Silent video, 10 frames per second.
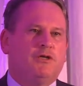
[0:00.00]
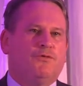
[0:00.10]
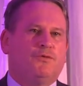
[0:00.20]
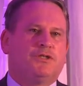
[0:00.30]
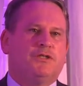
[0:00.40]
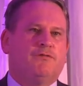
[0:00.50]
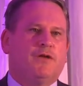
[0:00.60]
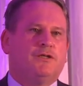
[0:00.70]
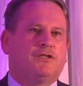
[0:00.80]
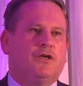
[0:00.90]
forces in
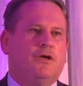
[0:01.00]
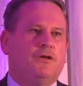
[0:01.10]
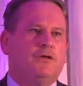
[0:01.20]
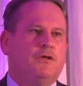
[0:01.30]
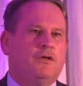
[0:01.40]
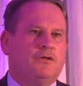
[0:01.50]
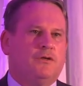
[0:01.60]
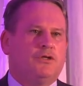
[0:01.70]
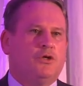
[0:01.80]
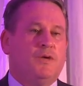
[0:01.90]
Afghanistan.
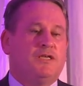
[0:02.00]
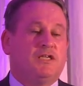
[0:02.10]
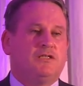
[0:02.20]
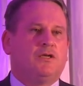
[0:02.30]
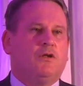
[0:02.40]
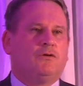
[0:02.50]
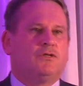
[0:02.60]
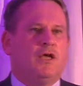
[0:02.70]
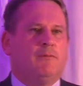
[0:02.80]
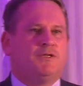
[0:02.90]
2 weeks isn't a long
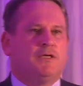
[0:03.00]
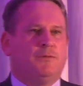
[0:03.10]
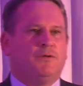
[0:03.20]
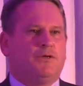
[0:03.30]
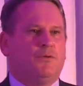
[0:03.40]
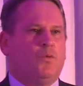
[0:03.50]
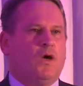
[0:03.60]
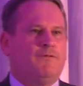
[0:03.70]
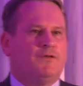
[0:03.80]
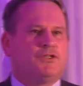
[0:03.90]
time, particularly when you've got a
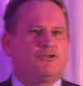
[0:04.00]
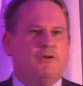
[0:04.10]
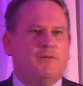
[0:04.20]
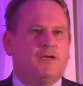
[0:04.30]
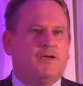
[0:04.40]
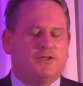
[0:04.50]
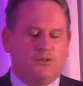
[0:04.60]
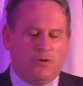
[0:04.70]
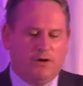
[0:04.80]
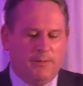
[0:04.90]
wife and screaming kids to
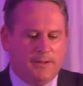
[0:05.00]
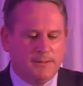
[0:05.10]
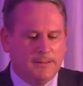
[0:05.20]
worry about.